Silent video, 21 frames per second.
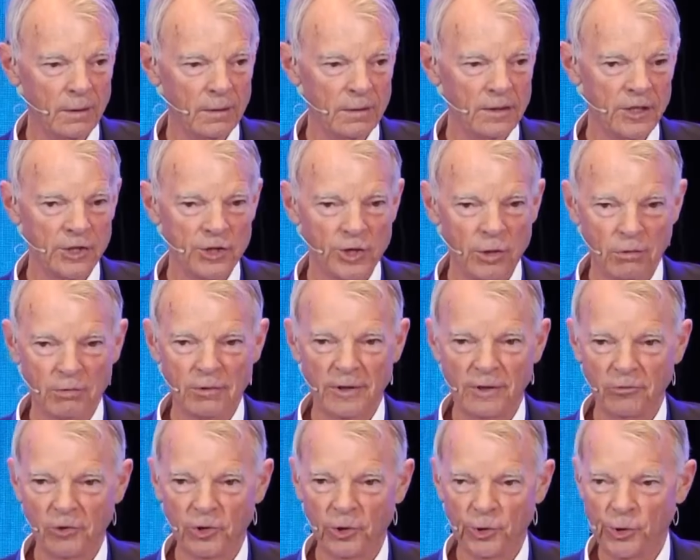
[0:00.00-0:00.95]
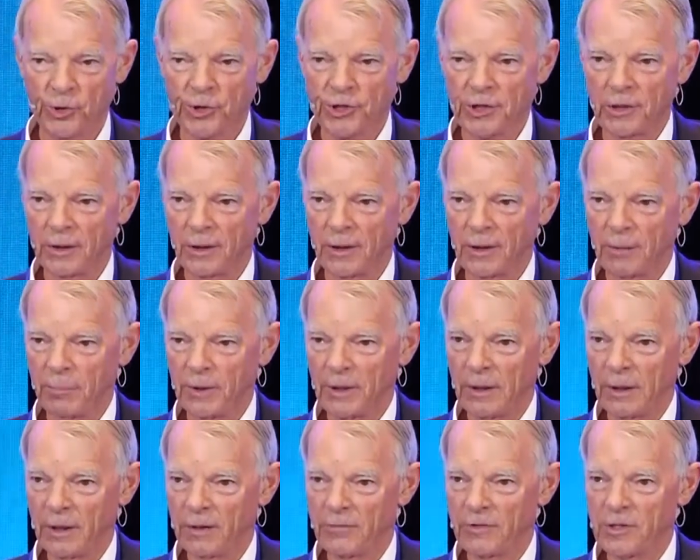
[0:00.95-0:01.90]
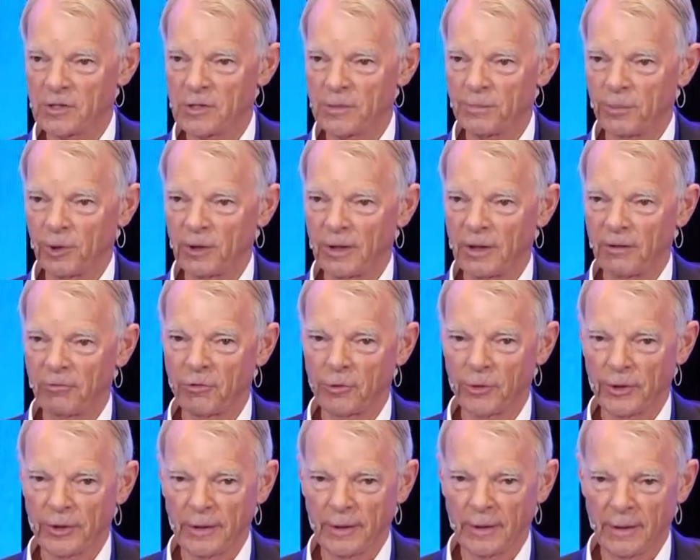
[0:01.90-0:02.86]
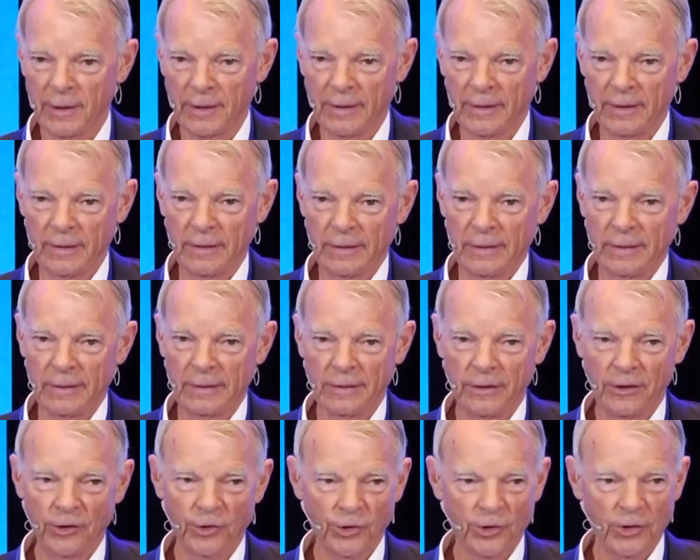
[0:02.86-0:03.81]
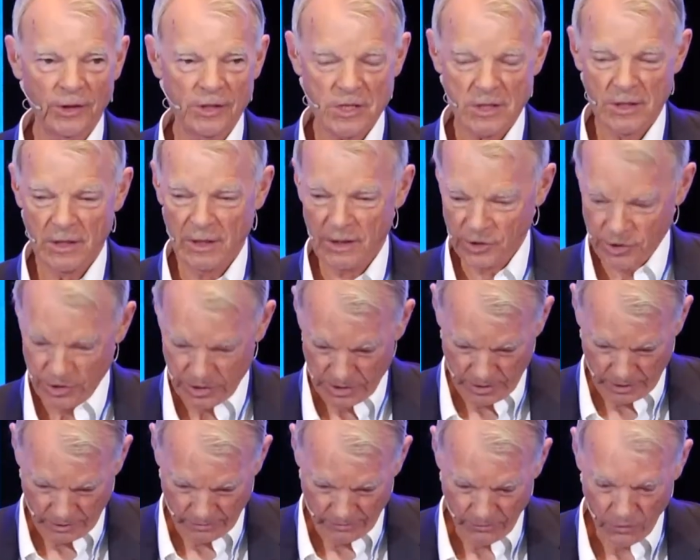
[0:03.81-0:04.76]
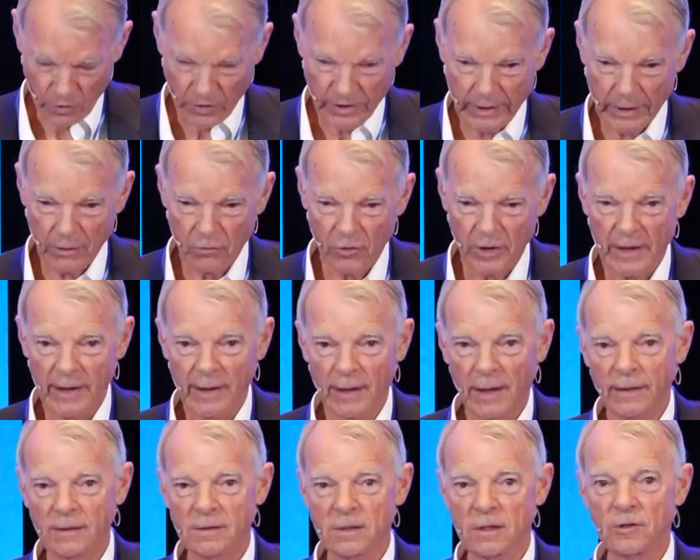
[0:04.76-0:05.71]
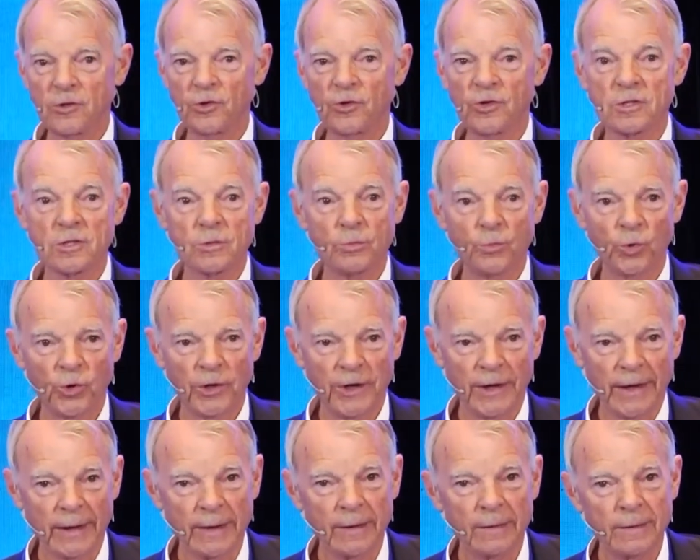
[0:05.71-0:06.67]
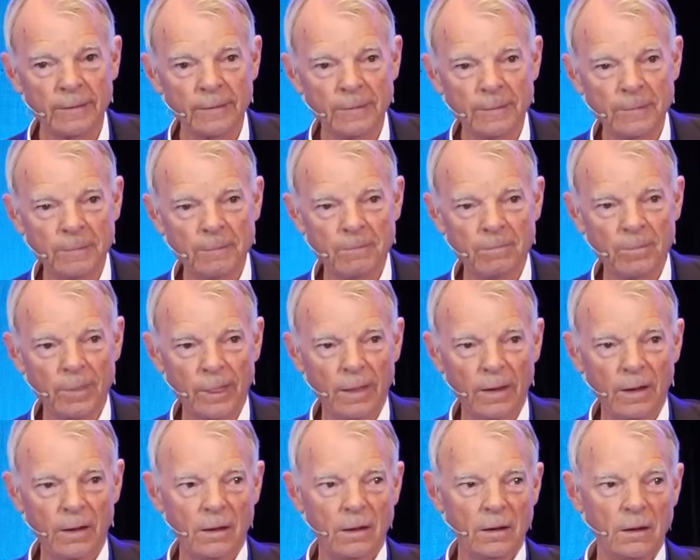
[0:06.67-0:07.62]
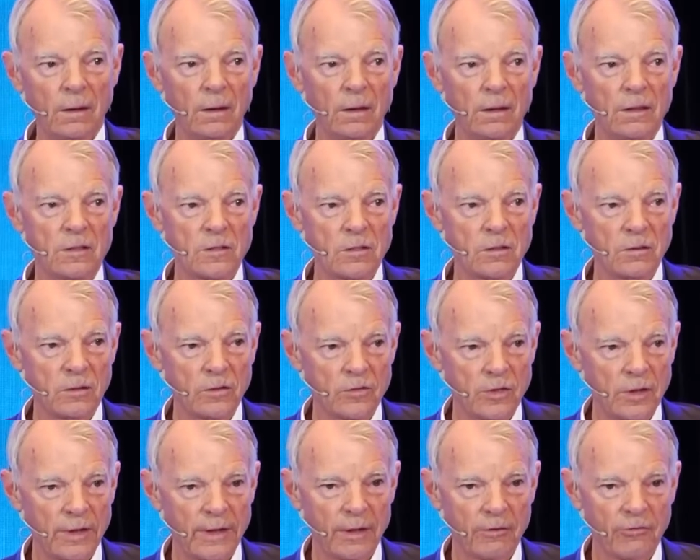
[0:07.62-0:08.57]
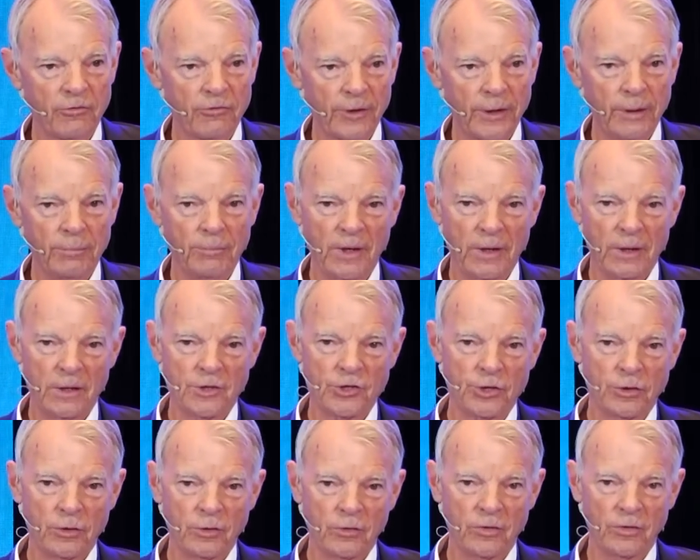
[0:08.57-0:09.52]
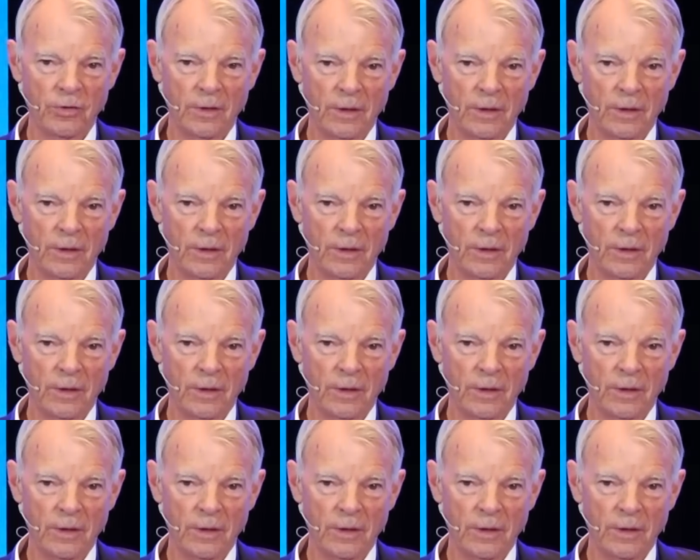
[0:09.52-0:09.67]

digital revolution that many of us believe we're in the early stages of. What I'd like to do this morning is to try to frame the issue